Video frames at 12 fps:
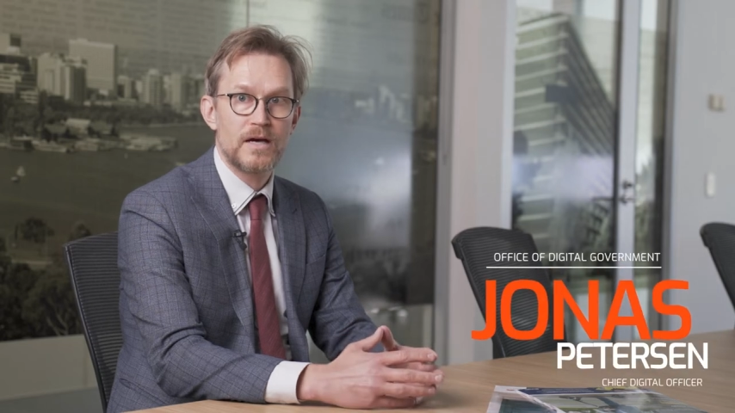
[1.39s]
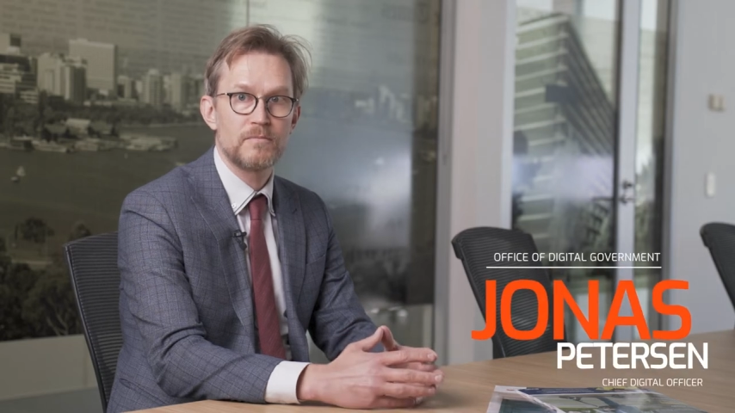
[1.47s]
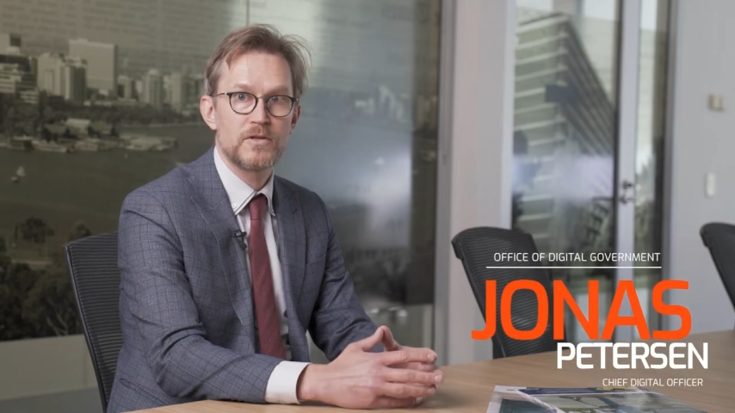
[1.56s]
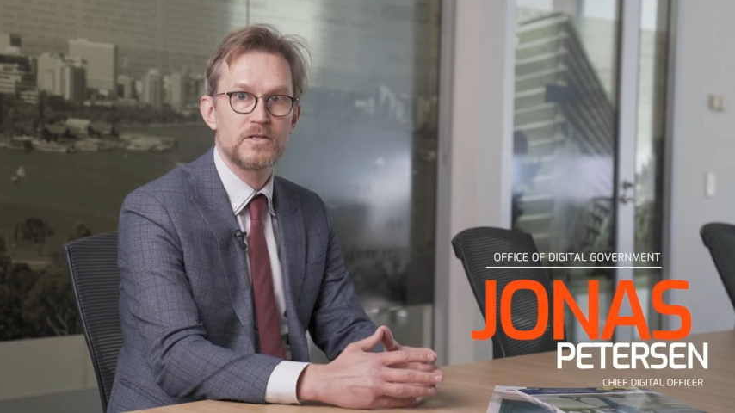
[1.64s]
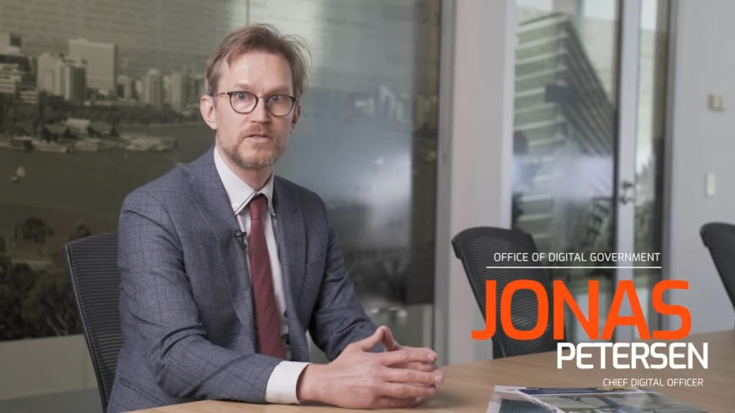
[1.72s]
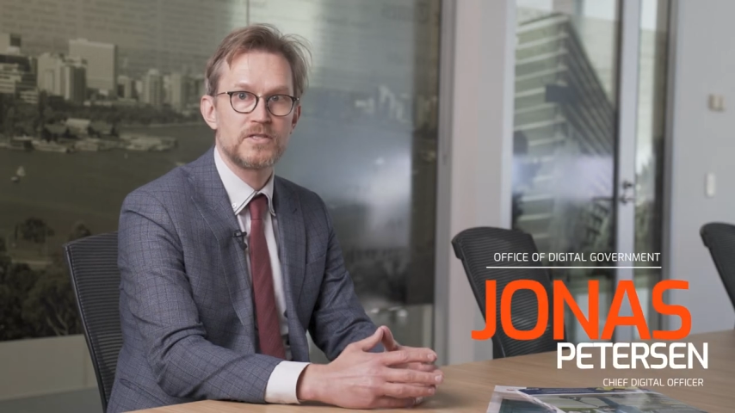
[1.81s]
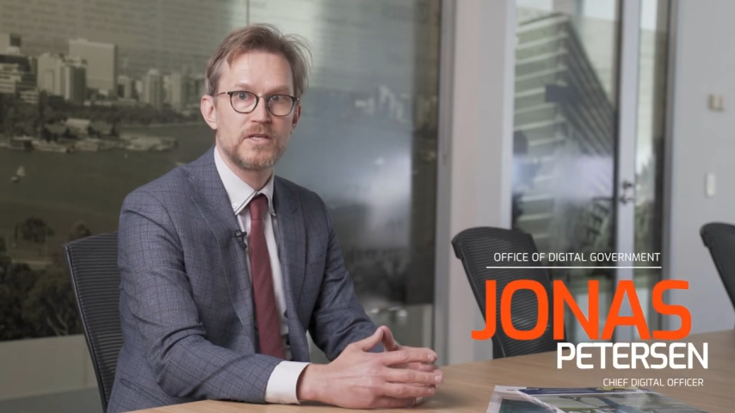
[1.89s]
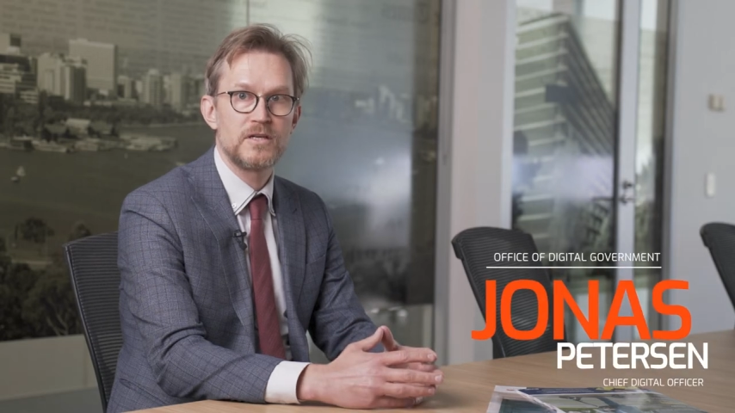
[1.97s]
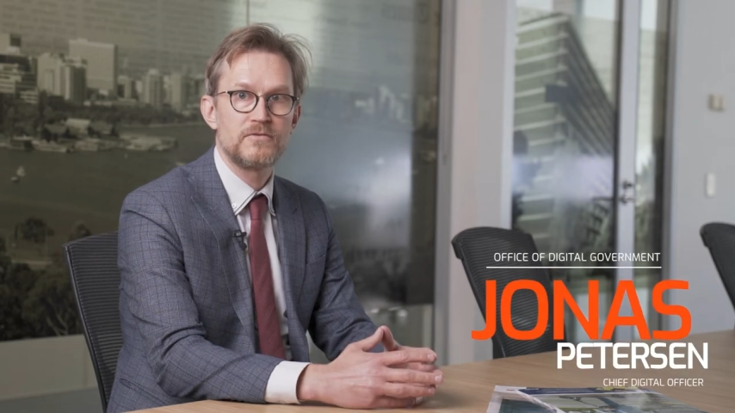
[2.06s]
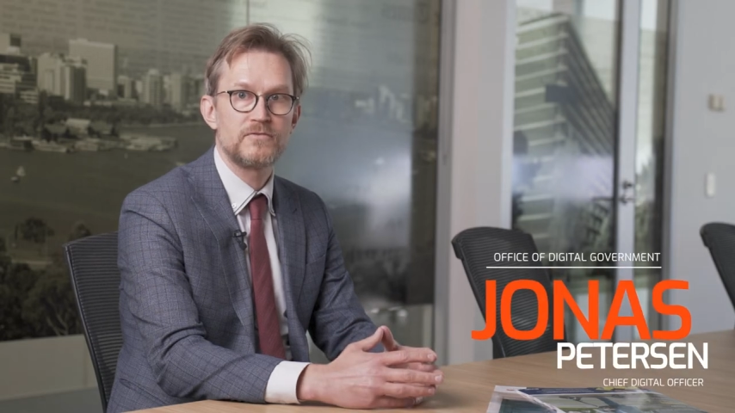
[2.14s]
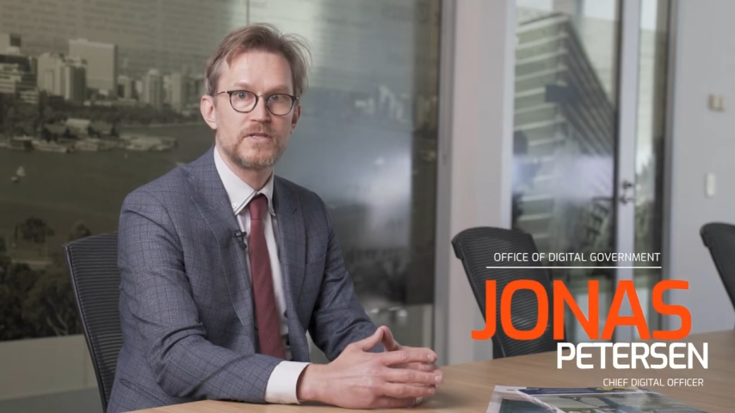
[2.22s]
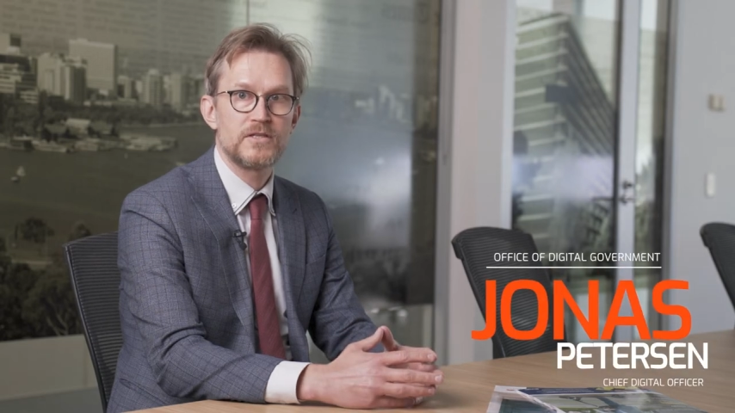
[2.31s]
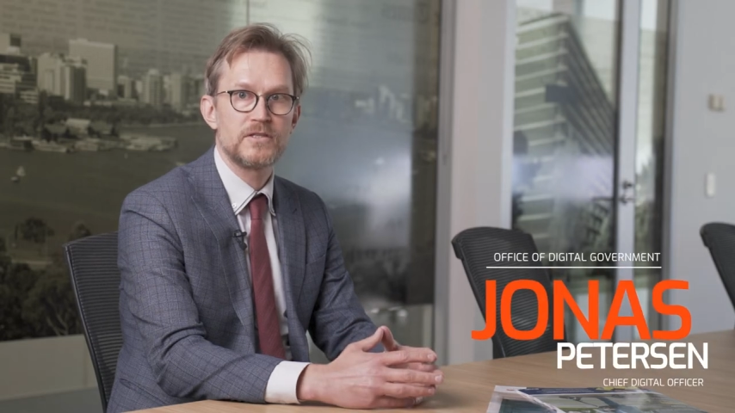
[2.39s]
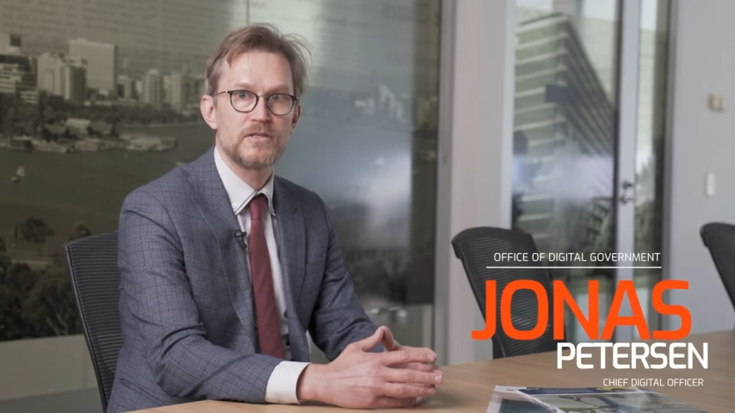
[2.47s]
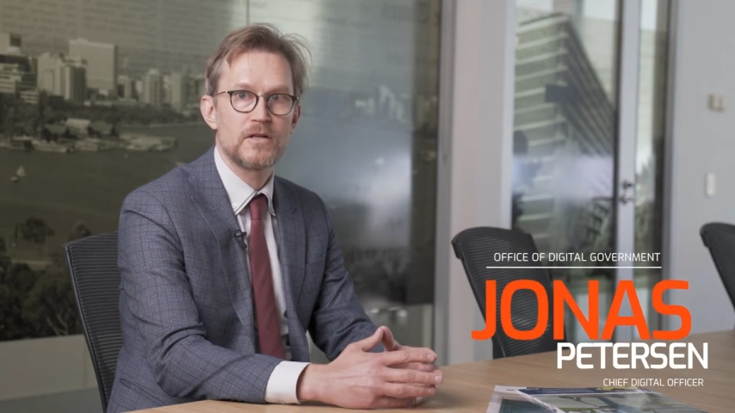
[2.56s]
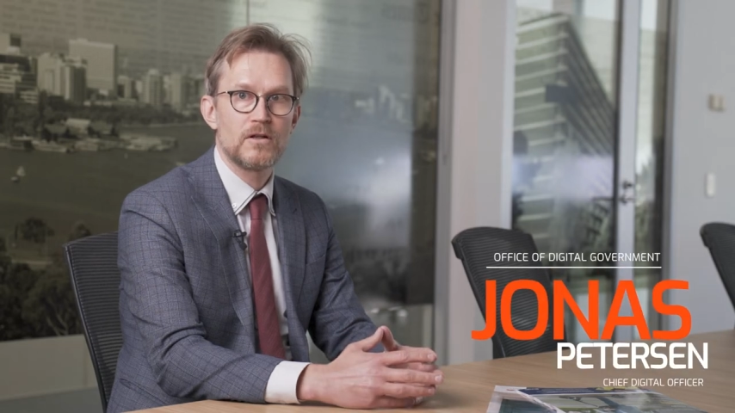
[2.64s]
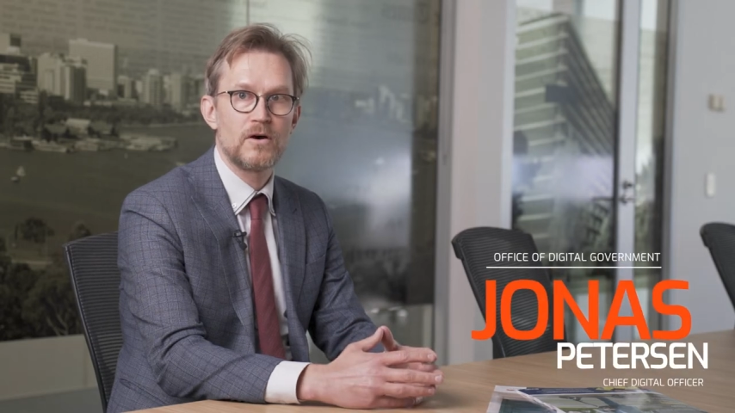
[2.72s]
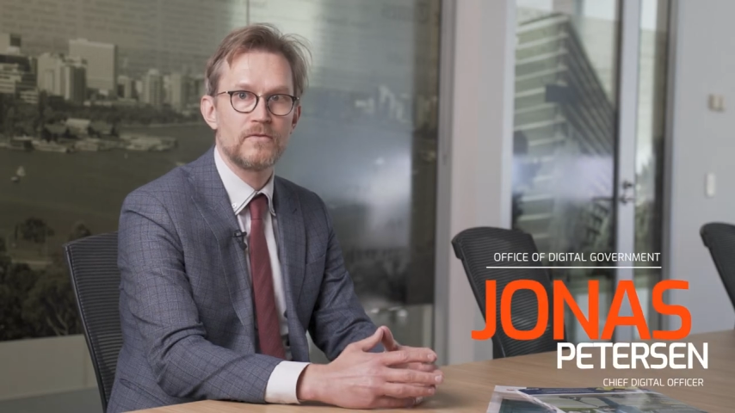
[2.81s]
I'm the Chief
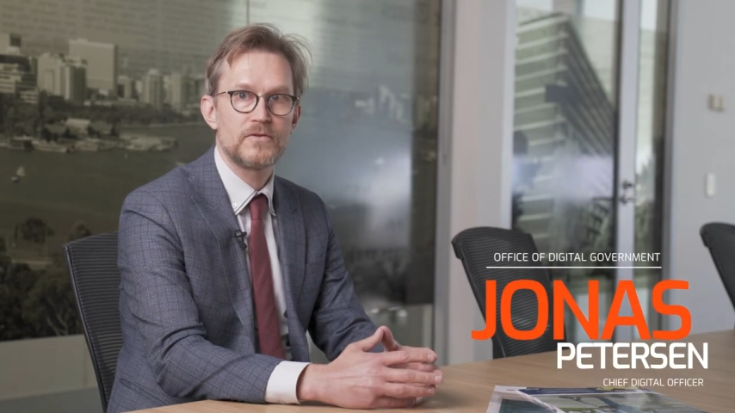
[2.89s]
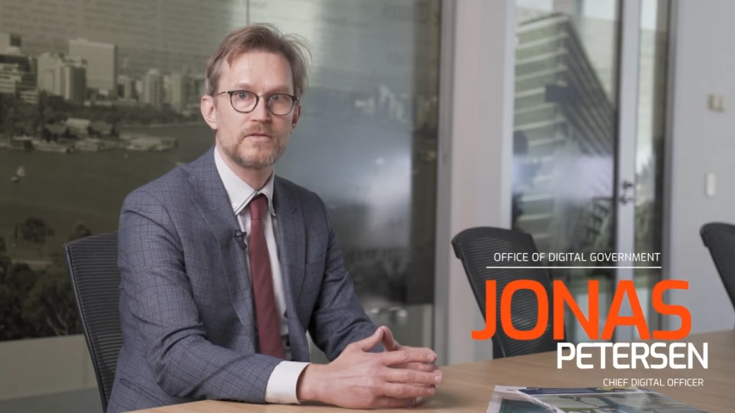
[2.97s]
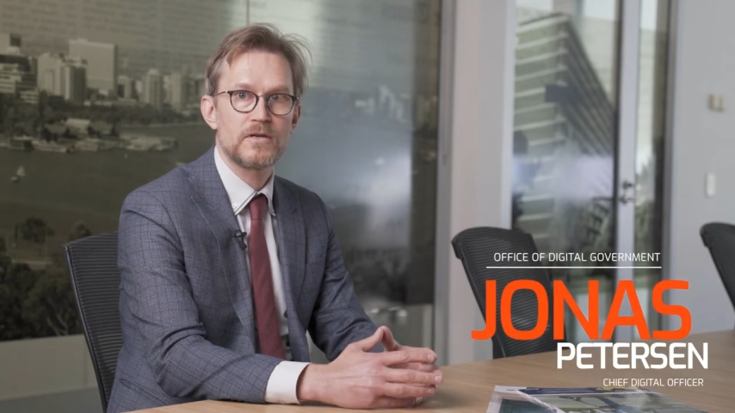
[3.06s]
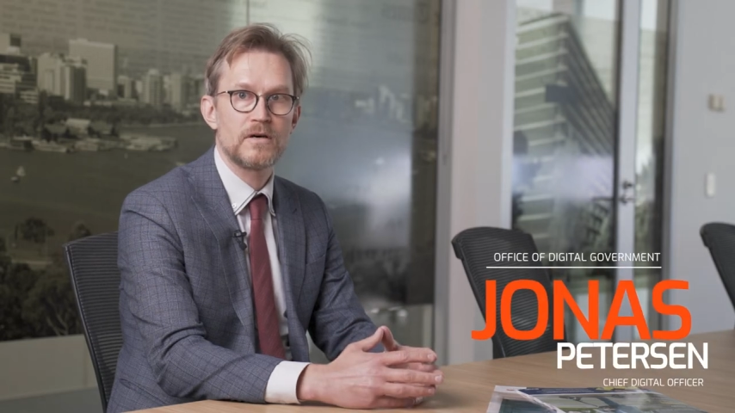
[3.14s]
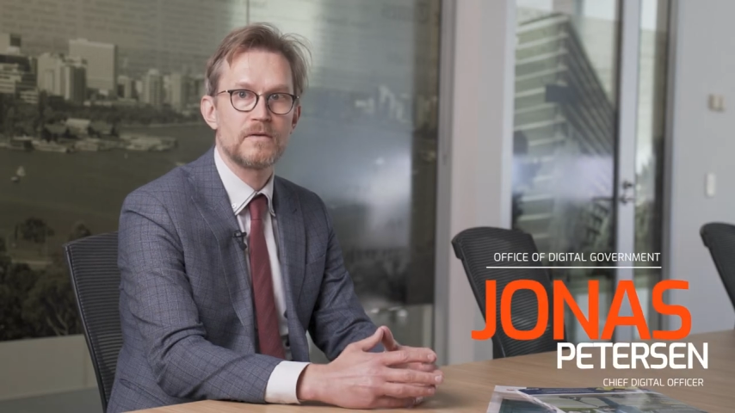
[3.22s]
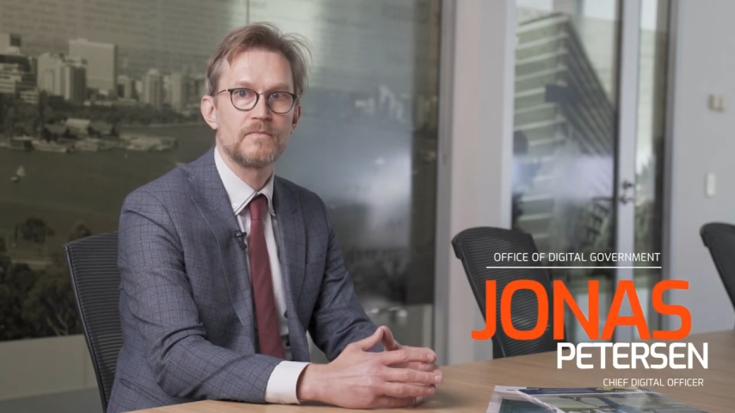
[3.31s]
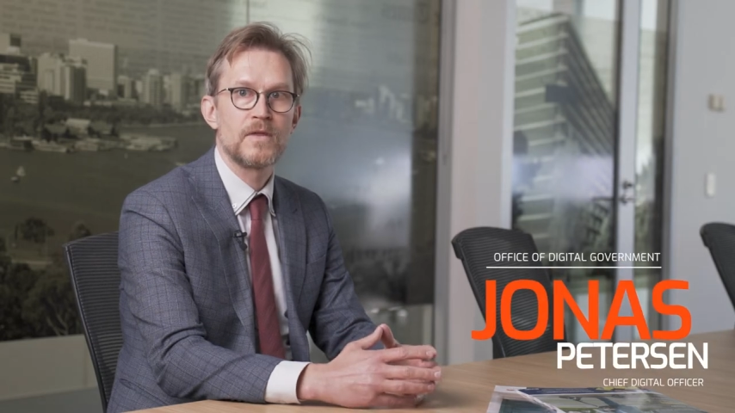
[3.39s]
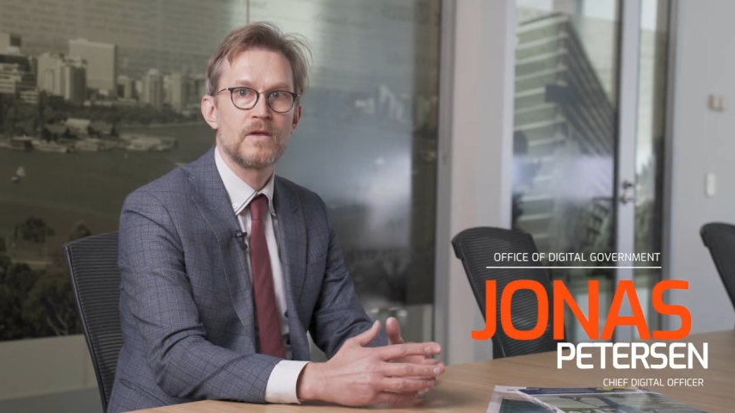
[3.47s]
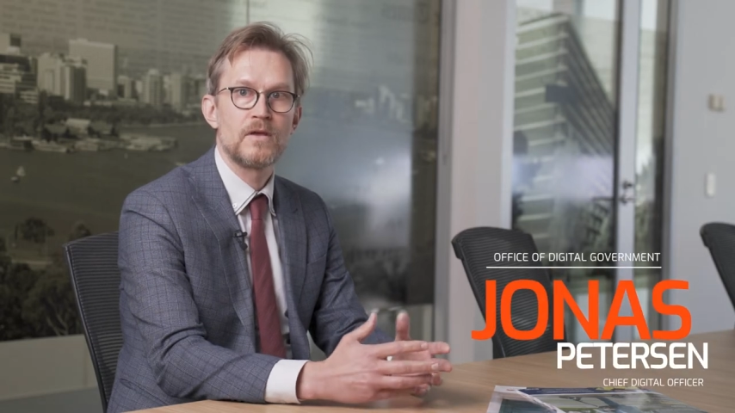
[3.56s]
Digital Officer